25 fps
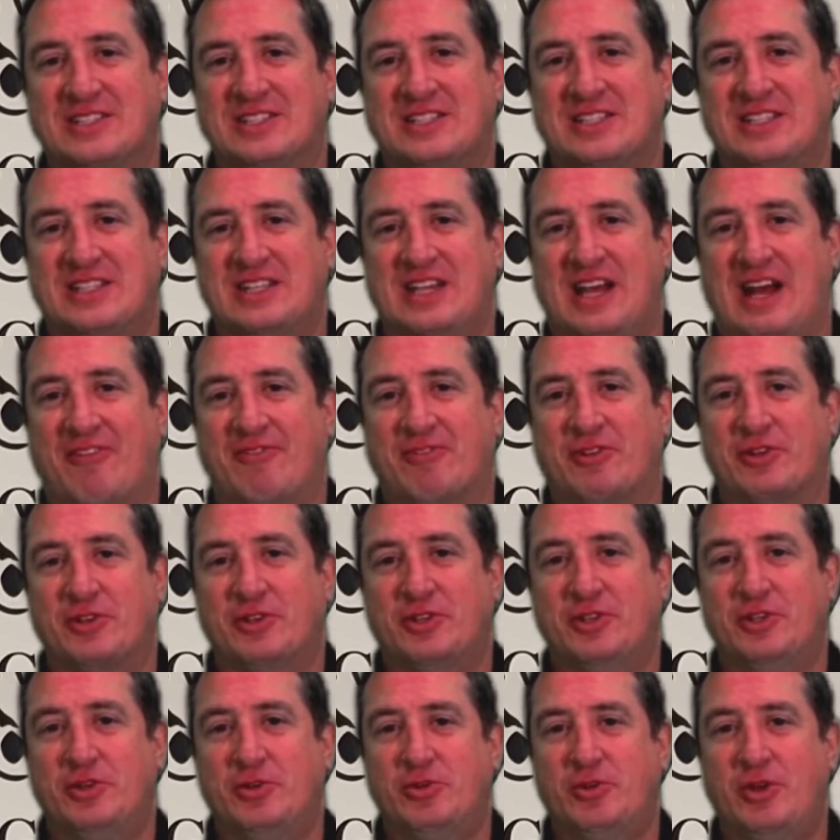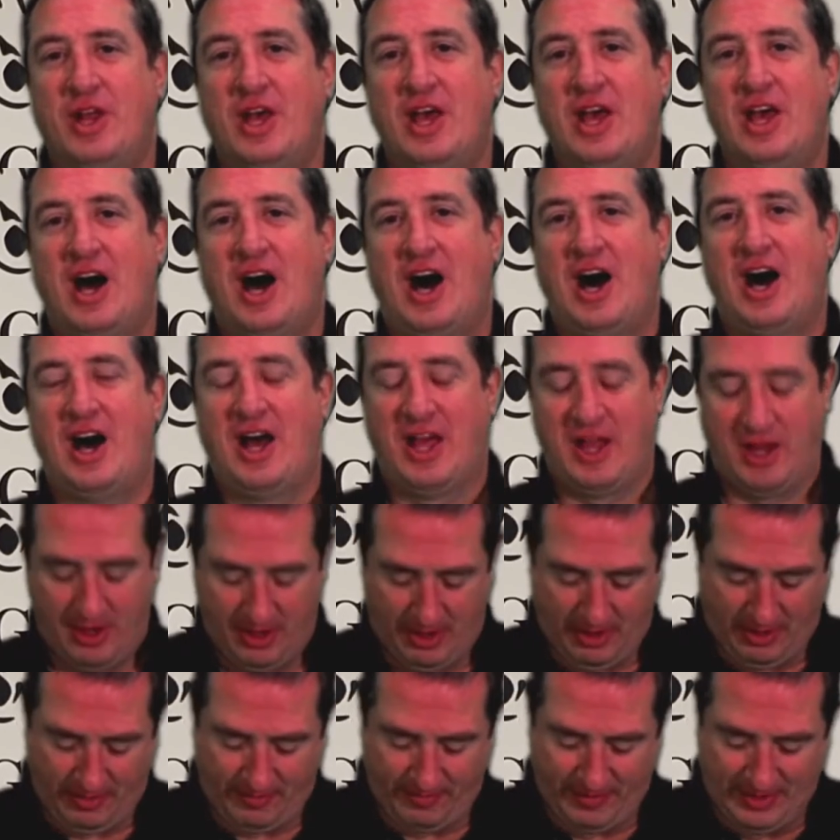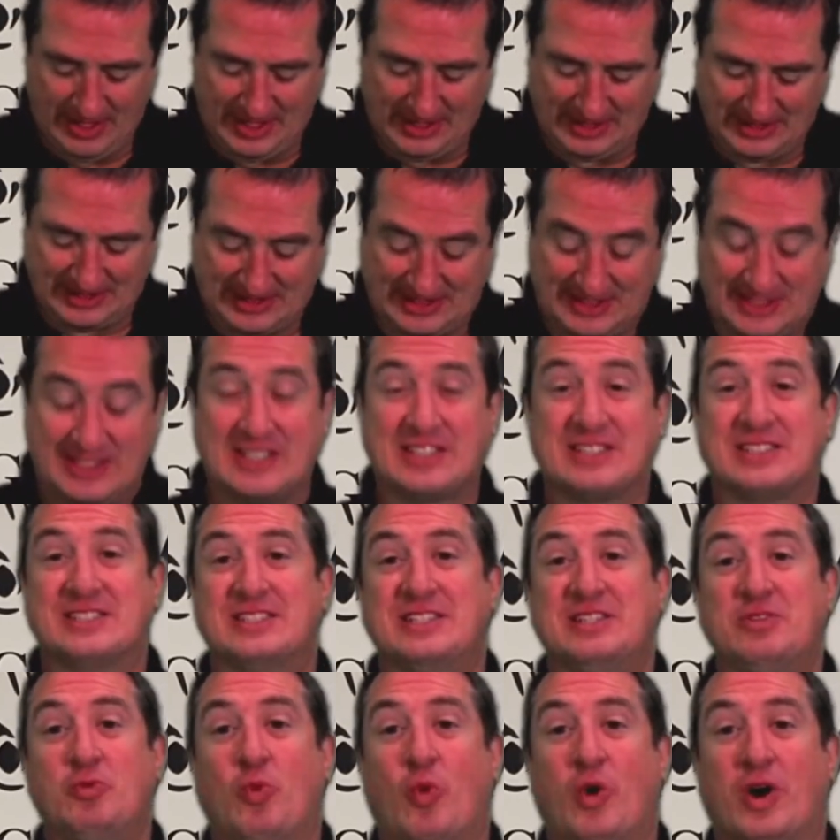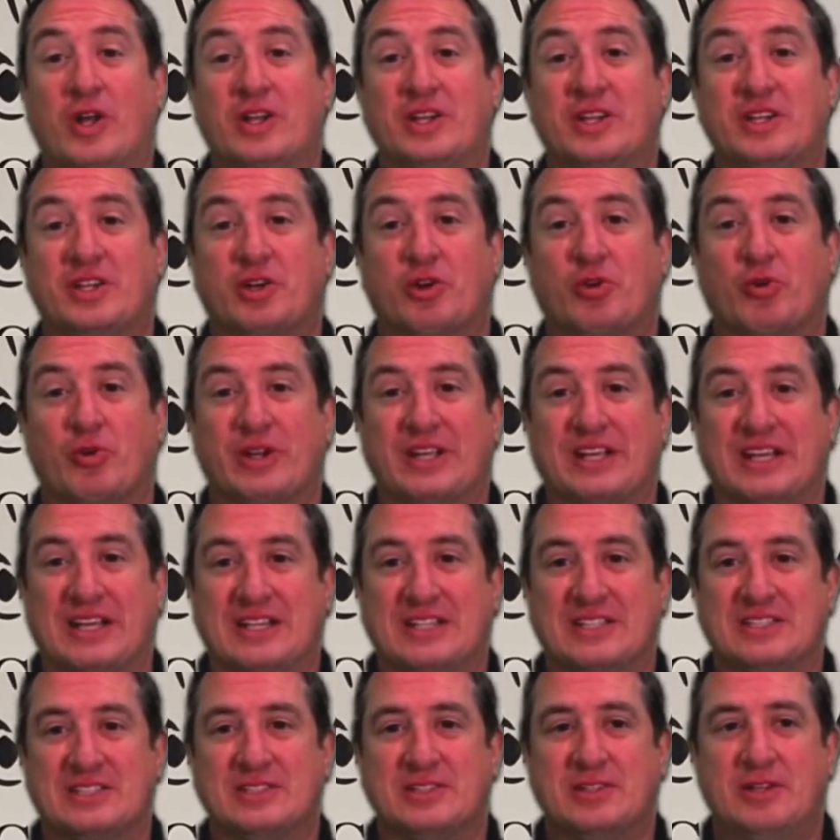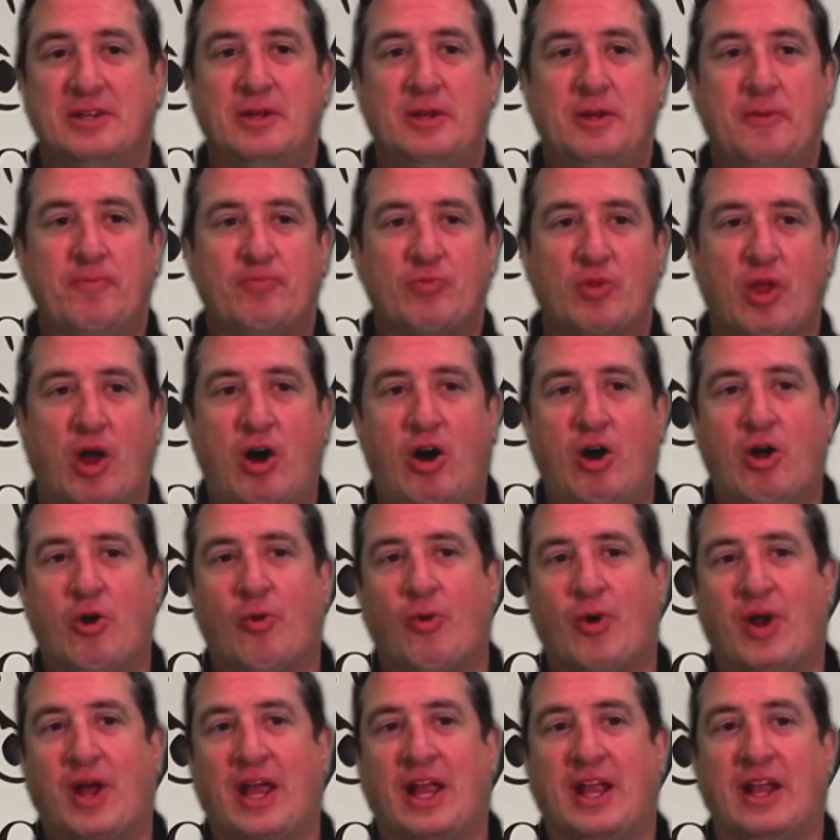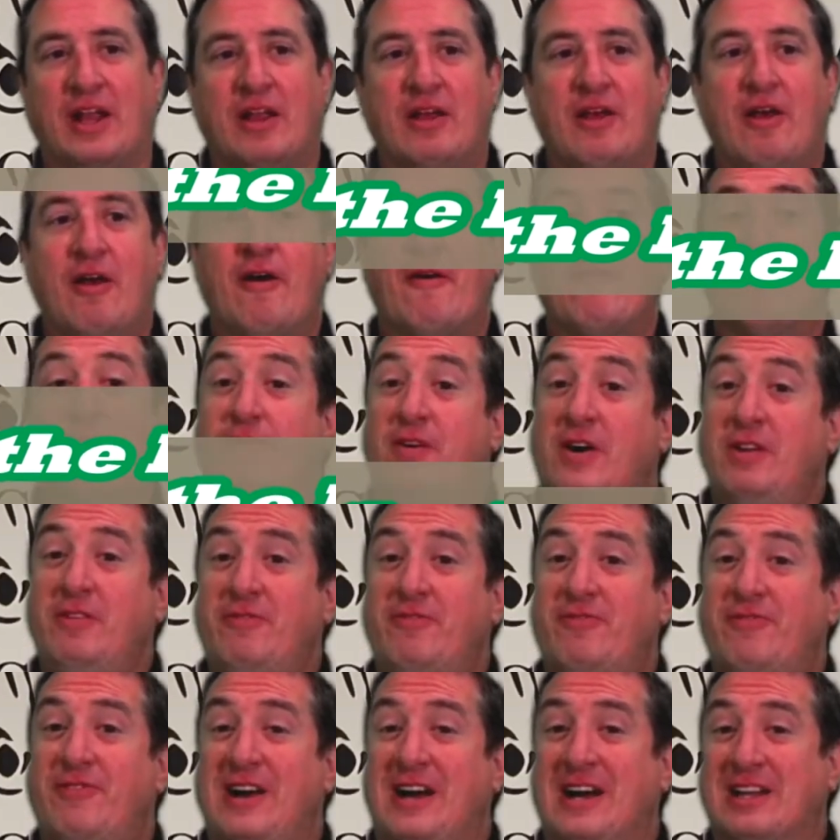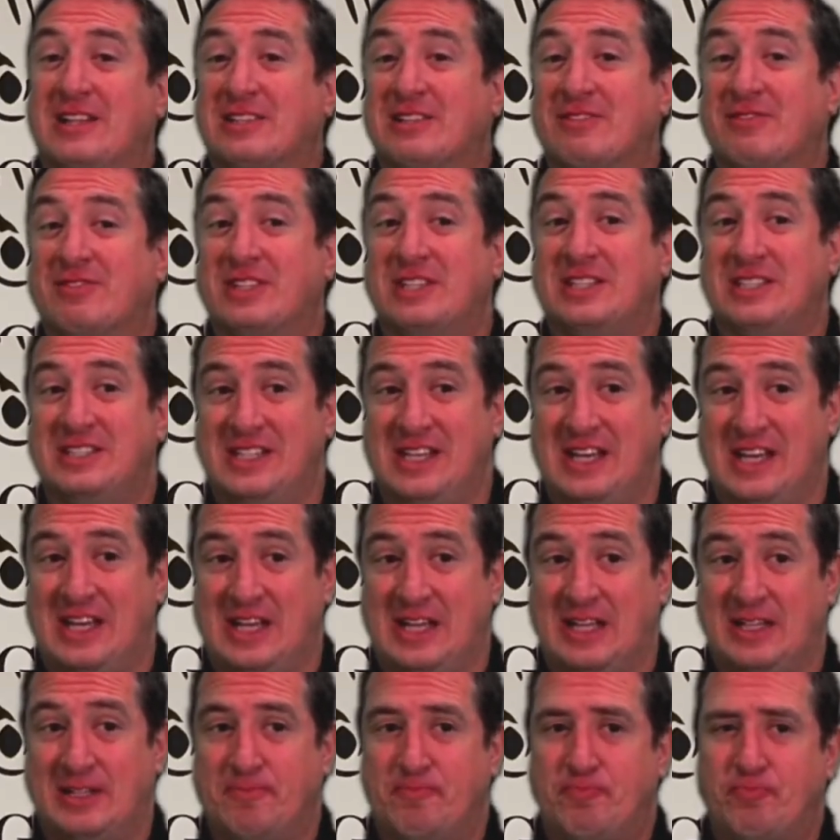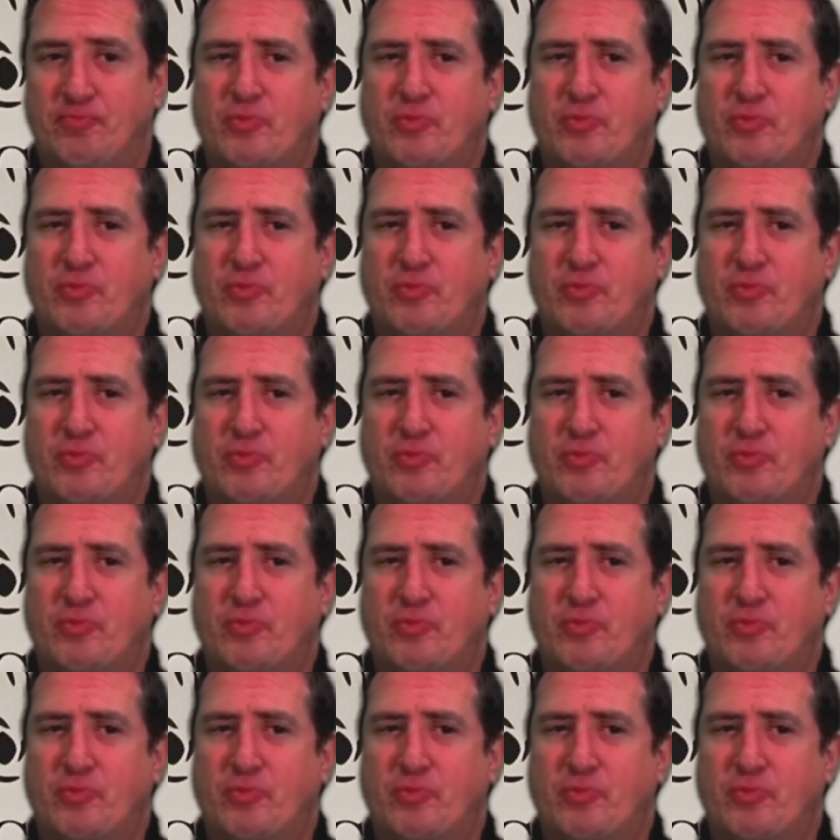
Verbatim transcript: the afternoon, high of 61 degrees. All right, Fun fact of the day.